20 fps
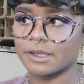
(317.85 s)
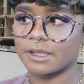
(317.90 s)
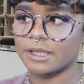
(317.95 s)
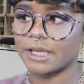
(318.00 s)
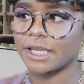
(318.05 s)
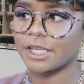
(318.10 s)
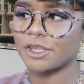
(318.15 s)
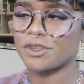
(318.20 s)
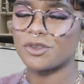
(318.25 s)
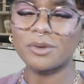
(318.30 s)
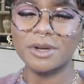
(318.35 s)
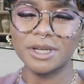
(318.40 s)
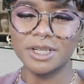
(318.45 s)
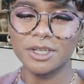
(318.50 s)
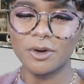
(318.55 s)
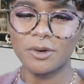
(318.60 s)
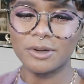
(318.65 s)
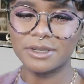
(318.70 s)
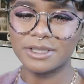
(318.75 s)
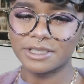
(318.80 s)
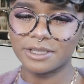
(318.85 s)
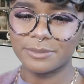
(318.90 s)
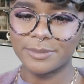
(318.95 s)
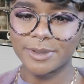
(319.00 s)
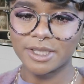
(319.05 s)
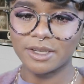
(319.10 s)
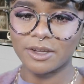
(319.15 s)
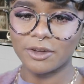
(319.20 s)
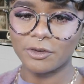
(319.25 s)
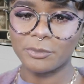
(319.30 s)
like you can cut it a
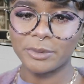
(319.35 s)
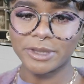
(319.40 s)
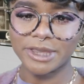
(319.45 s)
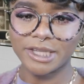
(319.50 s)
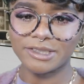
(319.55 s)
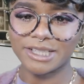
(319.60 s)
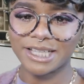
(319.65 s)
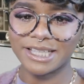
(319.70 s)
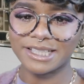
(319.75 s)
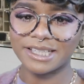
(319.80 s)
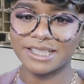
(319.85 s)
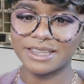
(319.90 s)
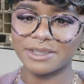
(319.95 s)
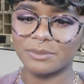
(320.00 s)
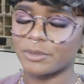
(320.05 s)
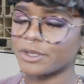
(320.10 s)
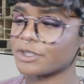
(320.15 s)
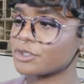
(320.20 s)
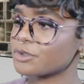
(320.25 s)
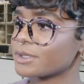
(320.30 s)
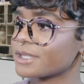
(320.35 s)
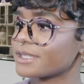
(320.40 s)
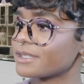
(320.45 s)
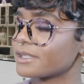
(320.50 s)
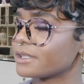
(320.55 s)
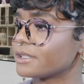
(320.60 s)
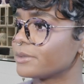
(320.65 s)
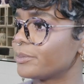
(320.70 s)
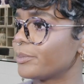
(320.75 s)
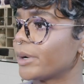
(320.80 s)
bit long without getting them twisted.